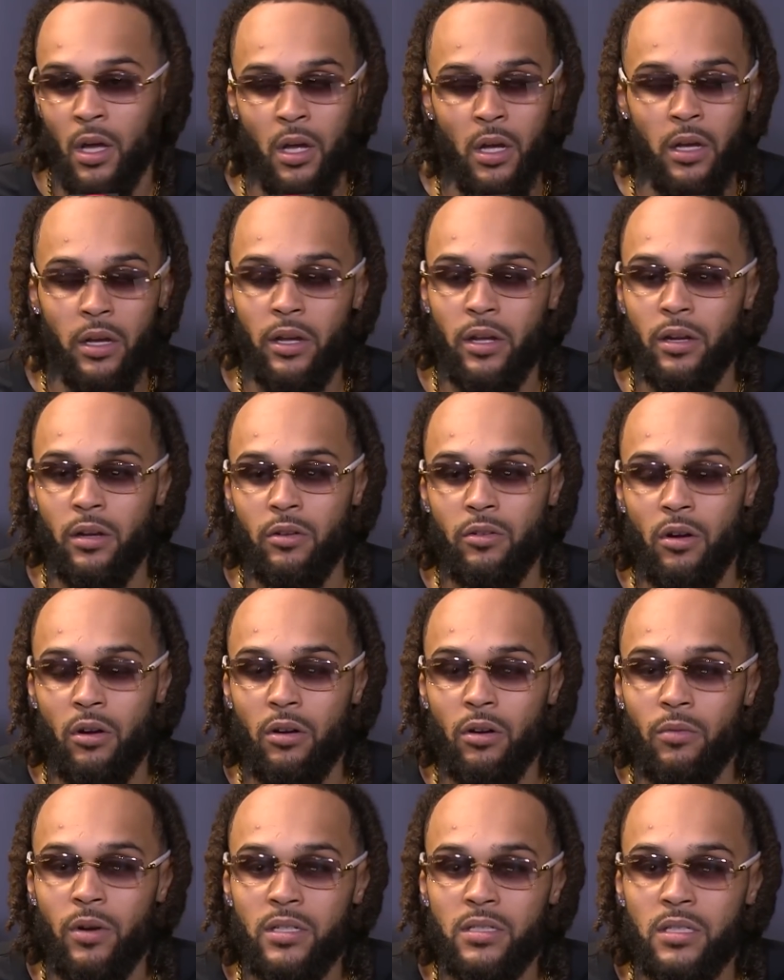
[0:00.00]
and,
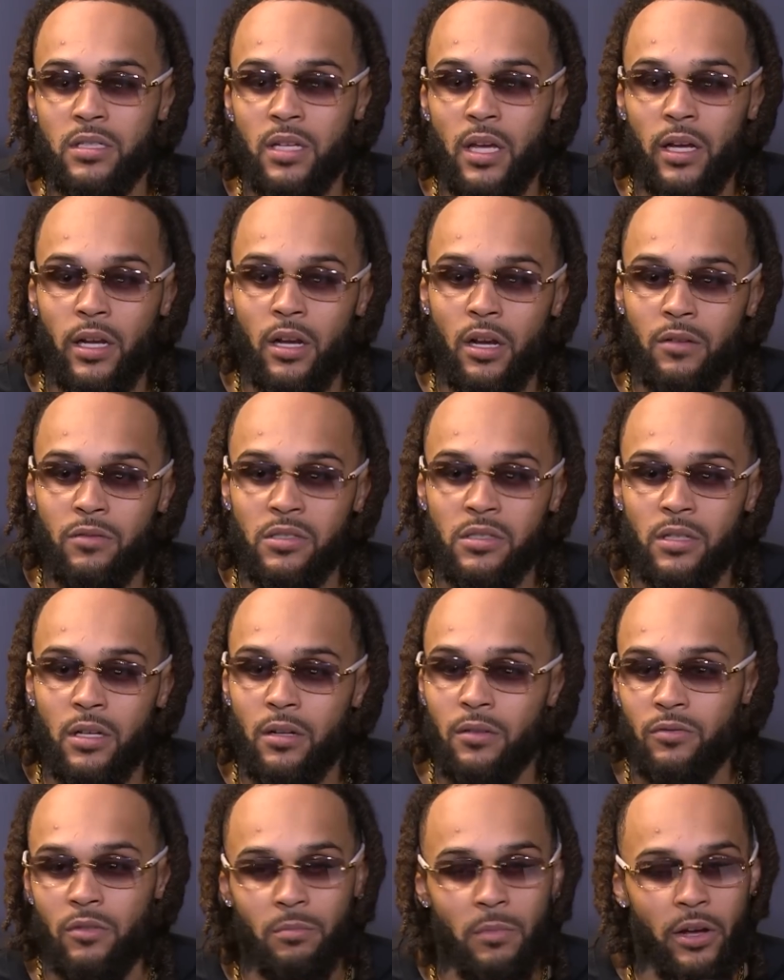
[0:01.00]
the rest will take care of
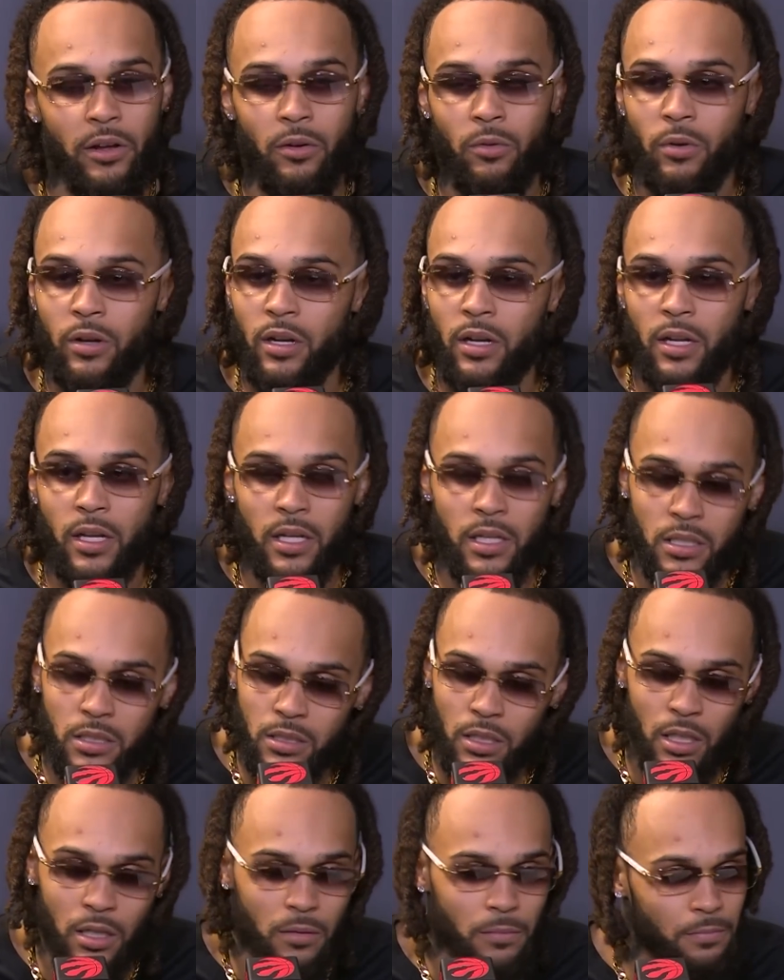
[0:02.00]
itself. No matter what it is,
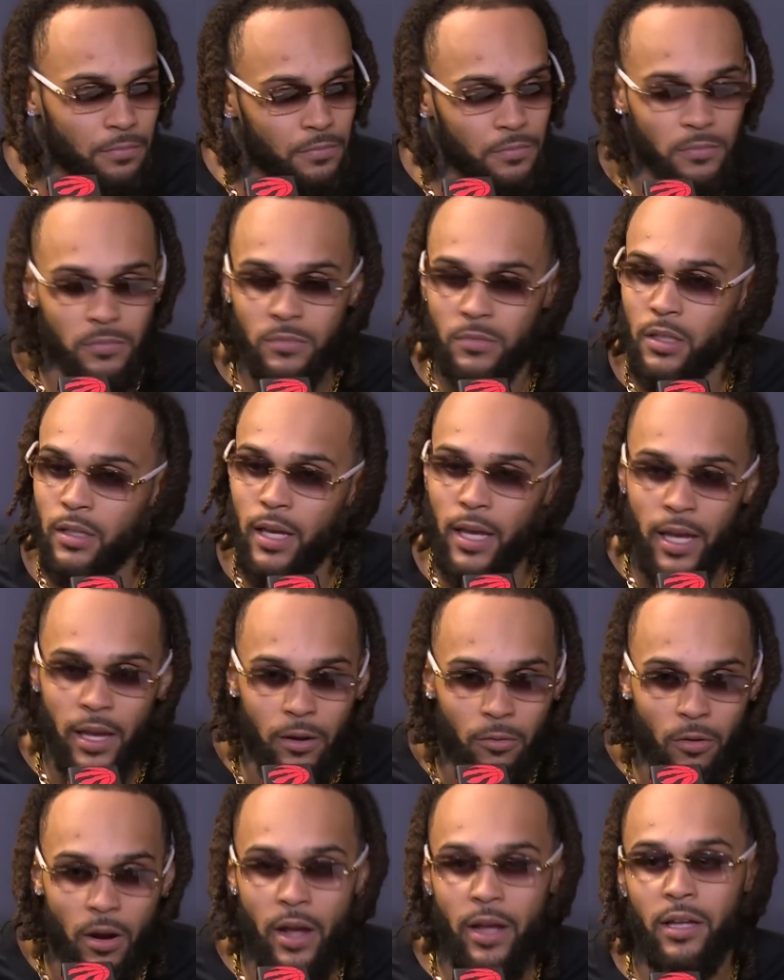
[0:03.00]
keep head
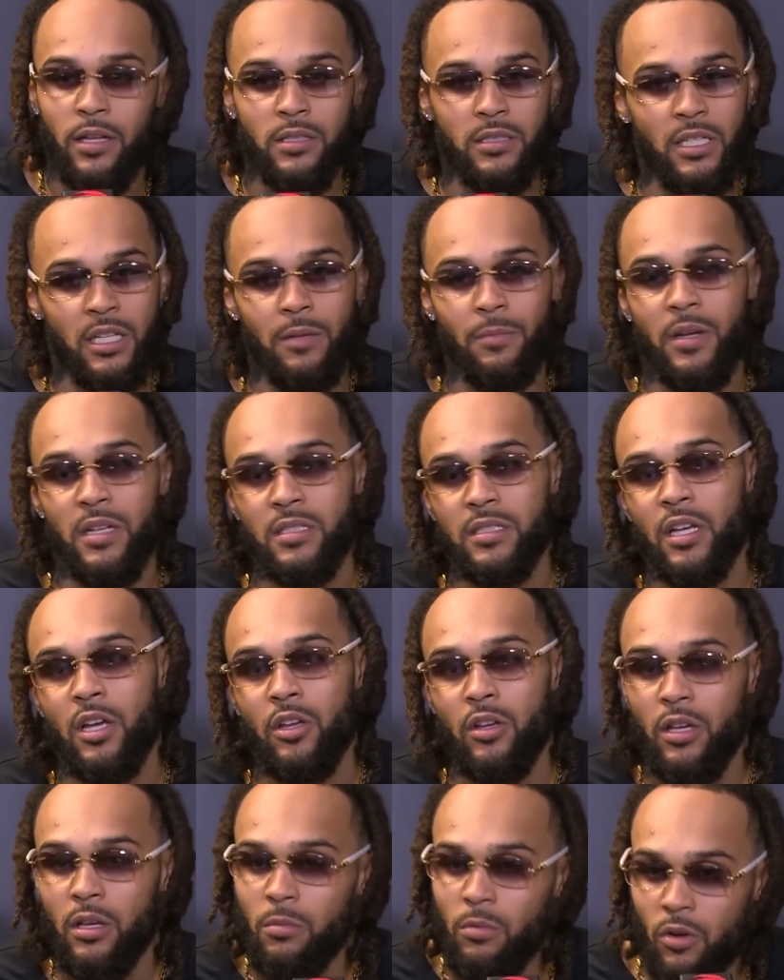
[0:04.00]
right. Teammates tell
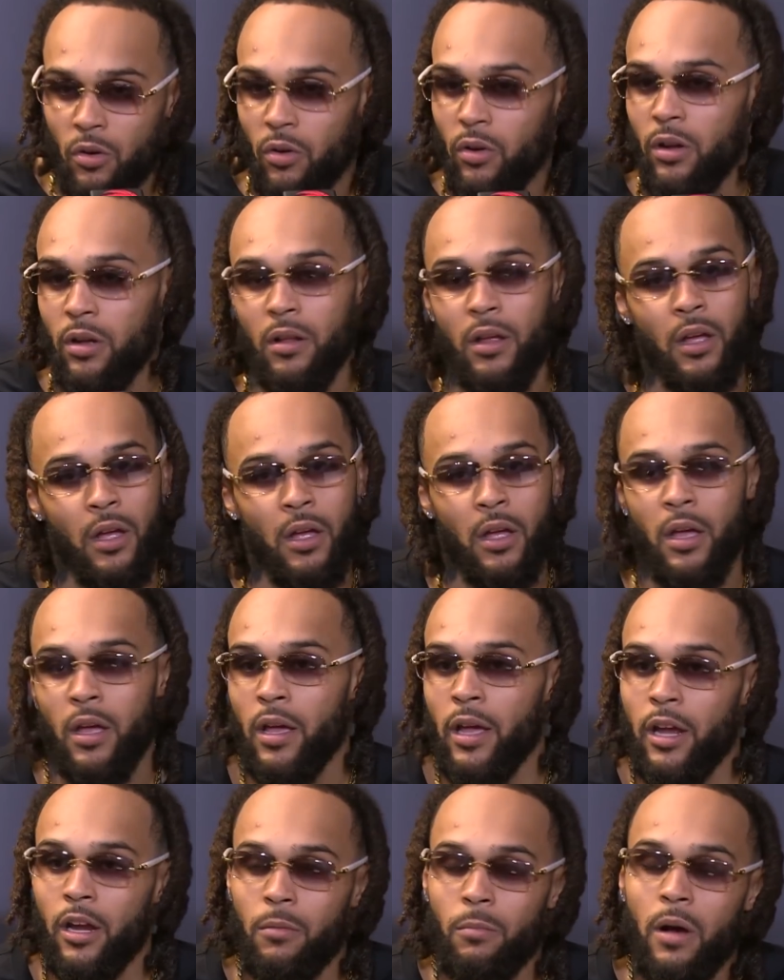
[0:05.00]
you keep going.
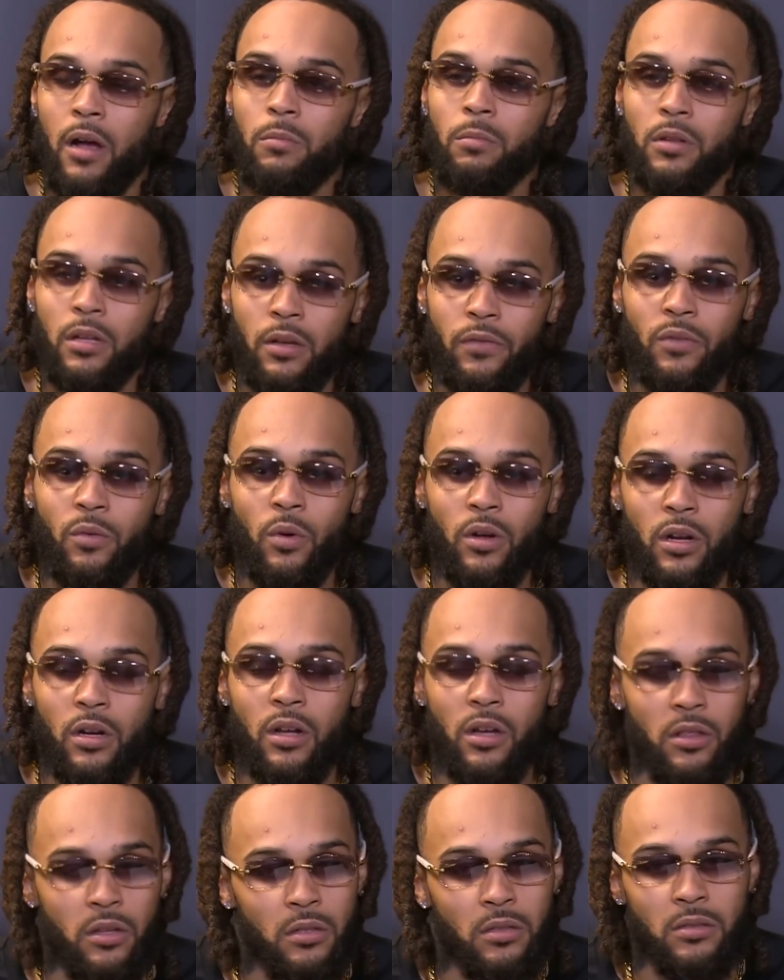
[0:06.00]
Everybody believe in one
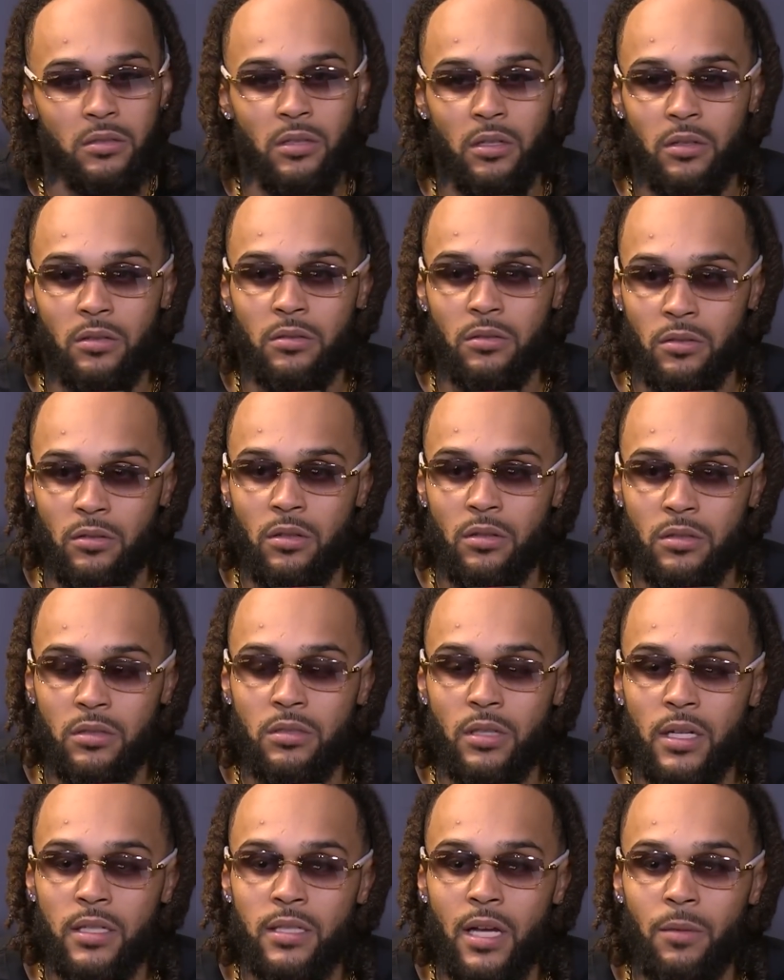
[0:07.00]
another. So, it's
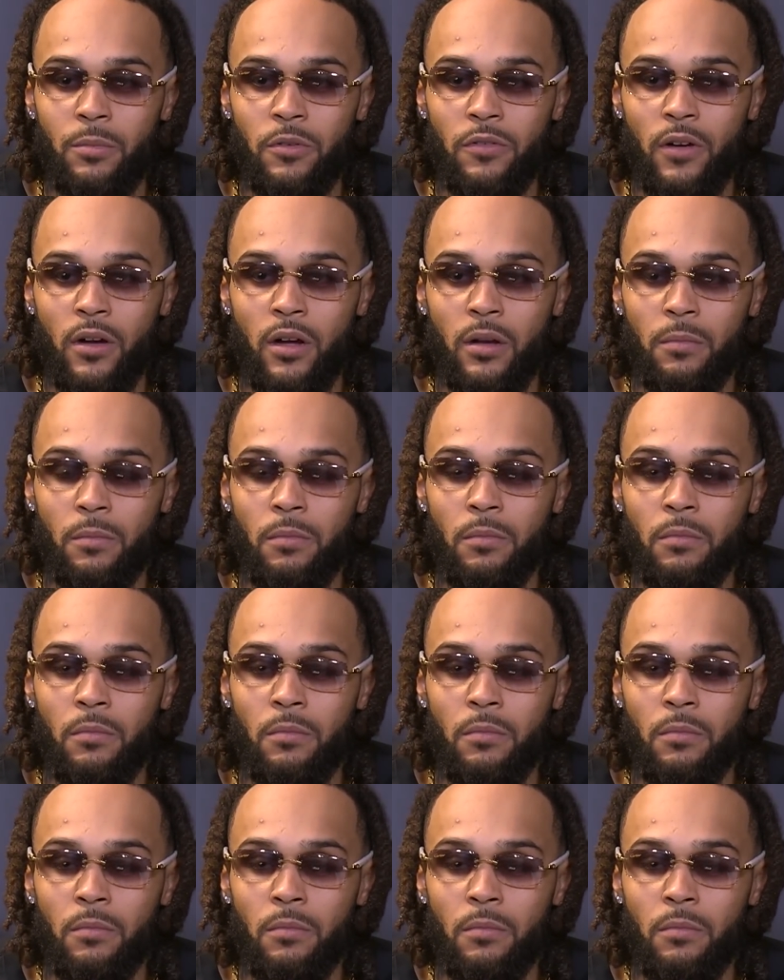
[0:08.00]
that type of vibe.